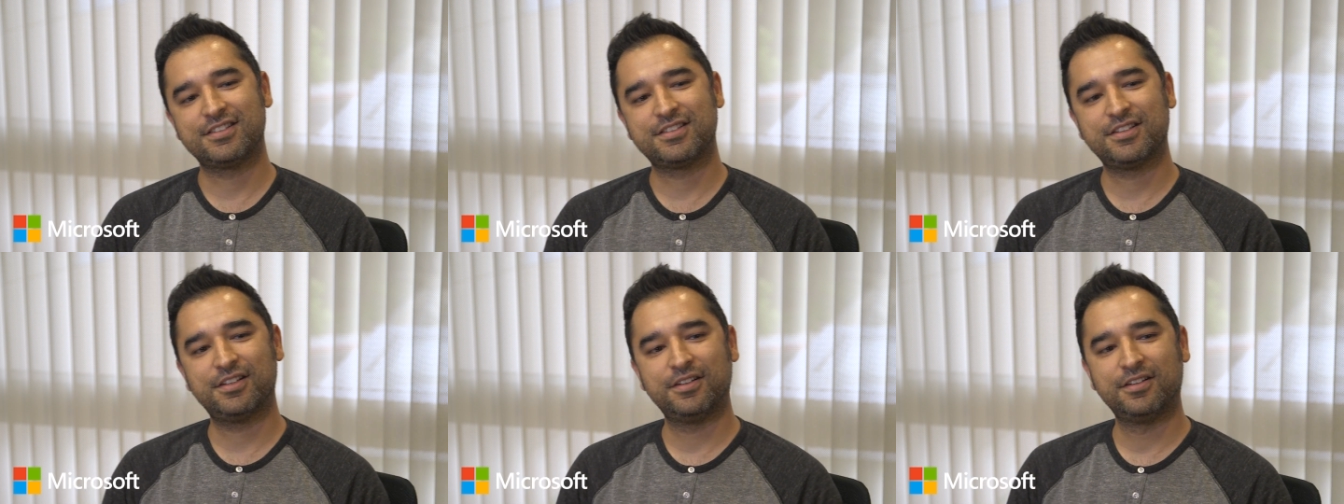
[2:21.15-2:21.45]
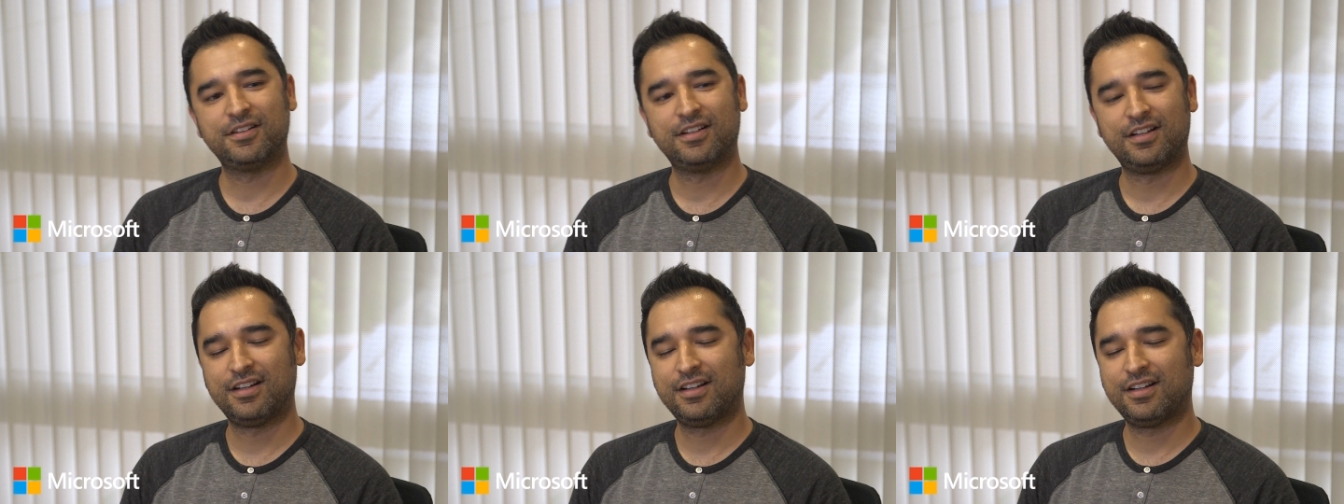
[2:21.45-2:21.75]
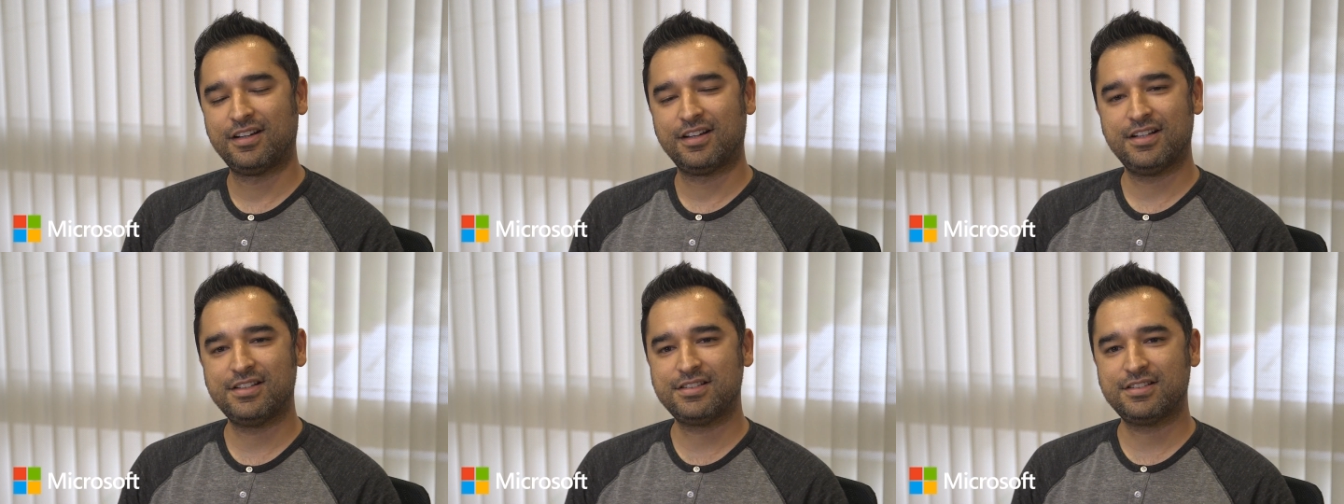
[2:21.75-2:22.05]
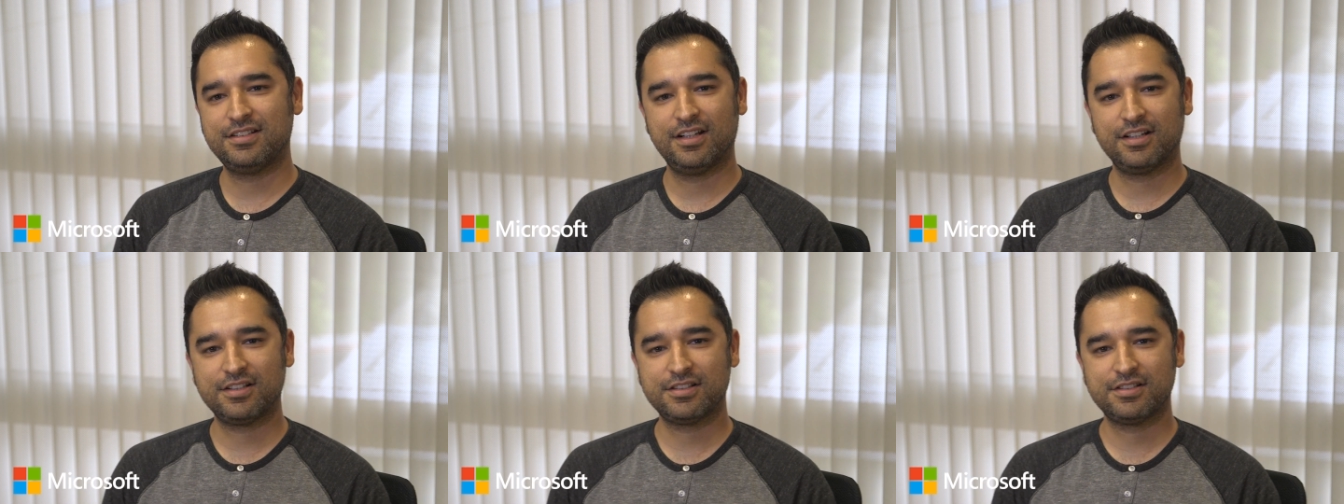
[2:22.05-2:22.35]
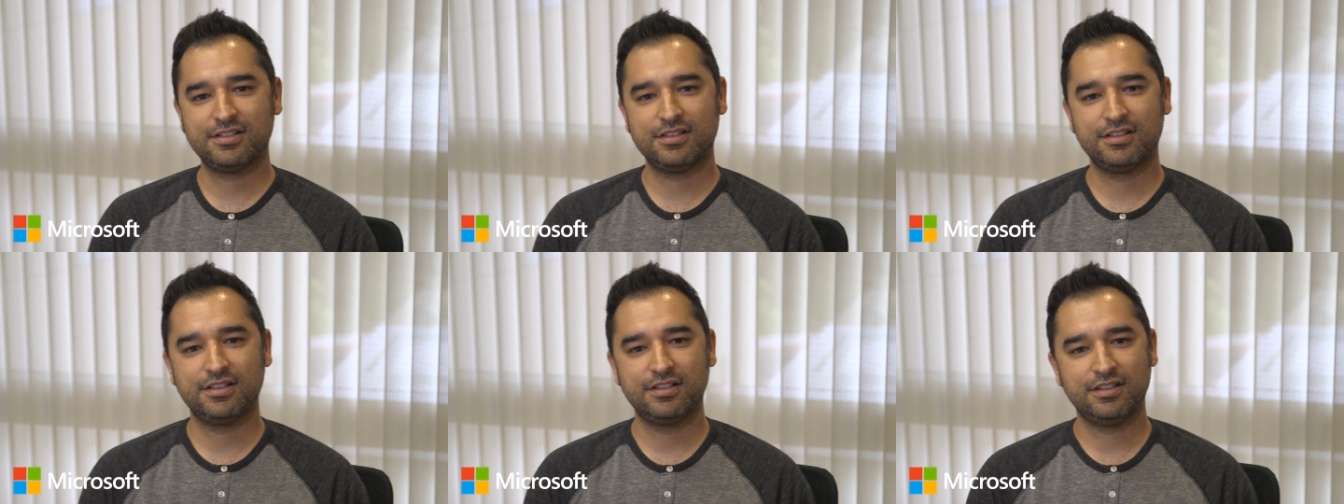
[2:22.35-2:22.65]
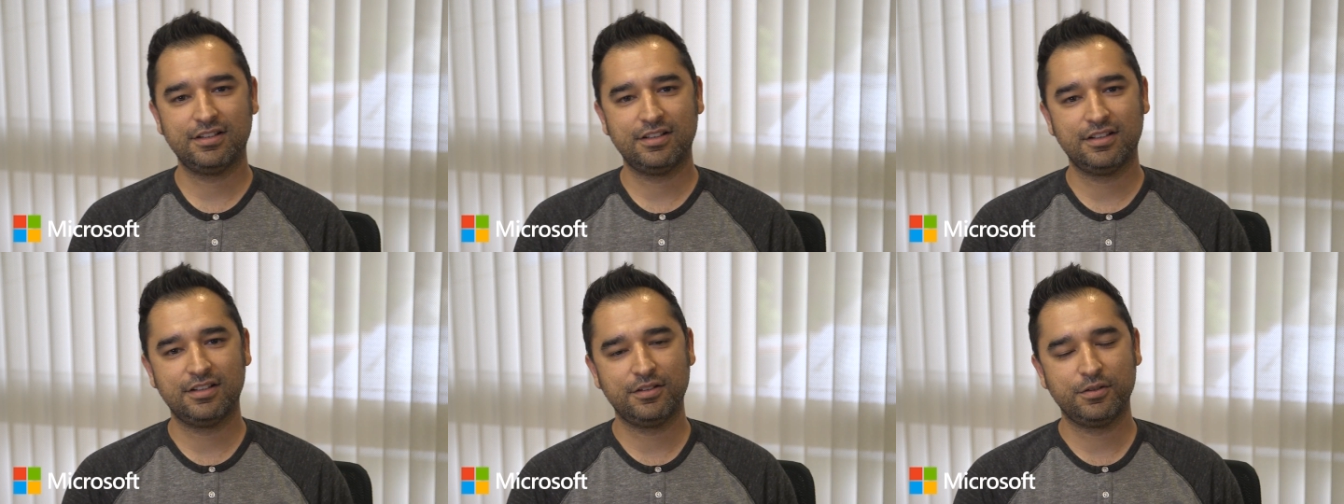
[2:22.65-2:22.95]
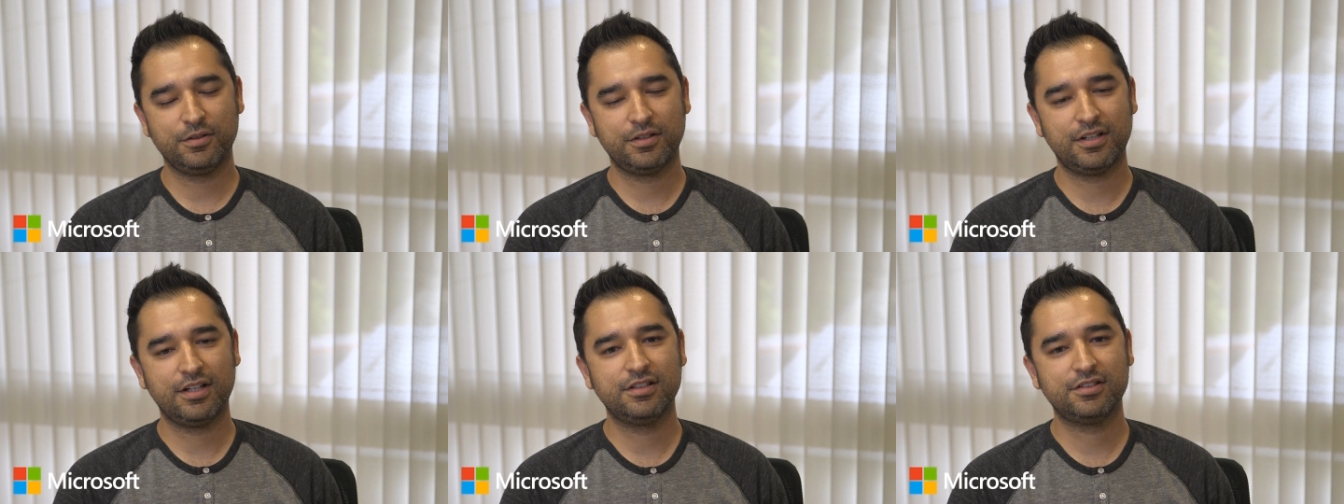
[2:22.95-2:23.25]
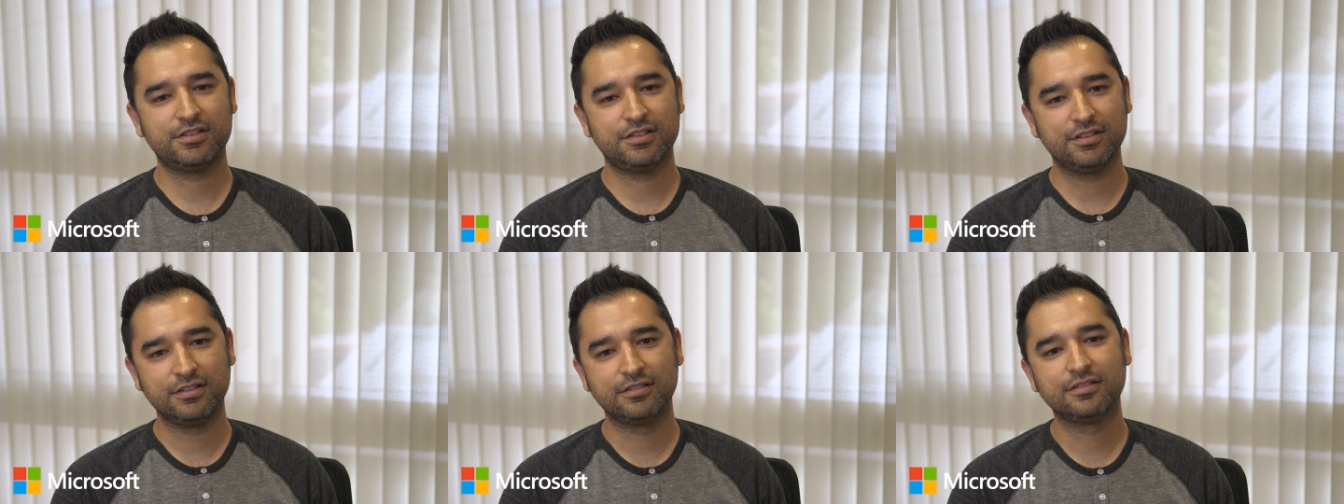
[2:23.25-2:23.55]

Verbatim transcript: So it's an excellent uh, location.